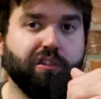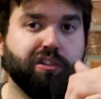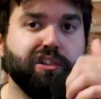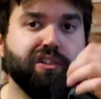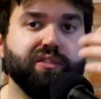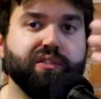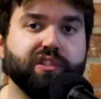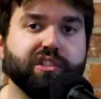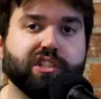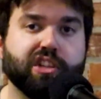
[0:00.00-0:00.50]

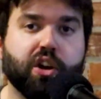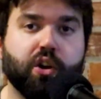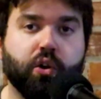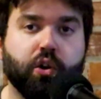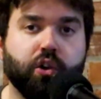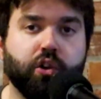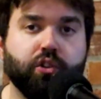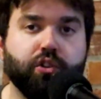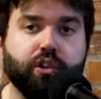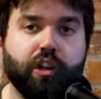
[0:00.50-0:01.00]
This feels like a
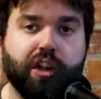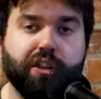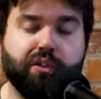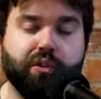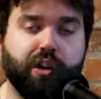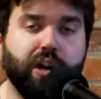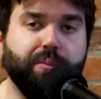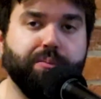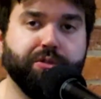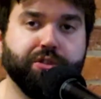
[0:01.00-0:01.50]
whole
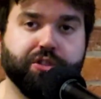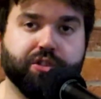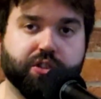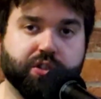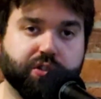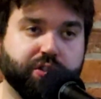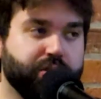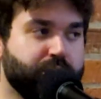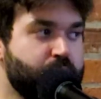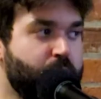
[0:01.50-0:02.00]
other
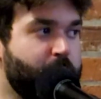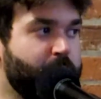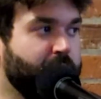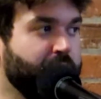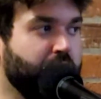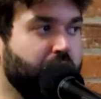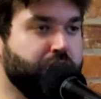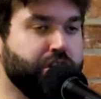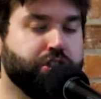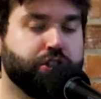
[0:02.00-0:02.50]
episode.
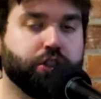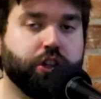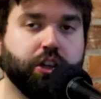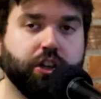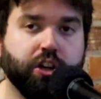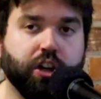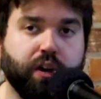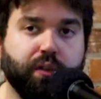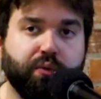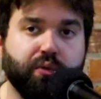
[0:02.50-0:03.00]
I
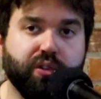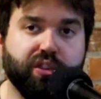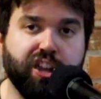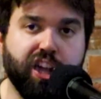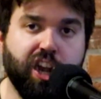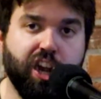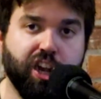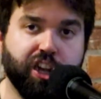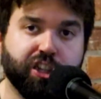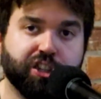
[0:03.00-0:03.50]
started off with
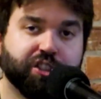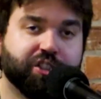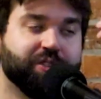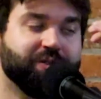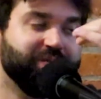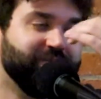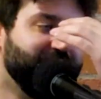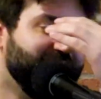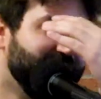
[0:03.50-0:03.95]
eggs.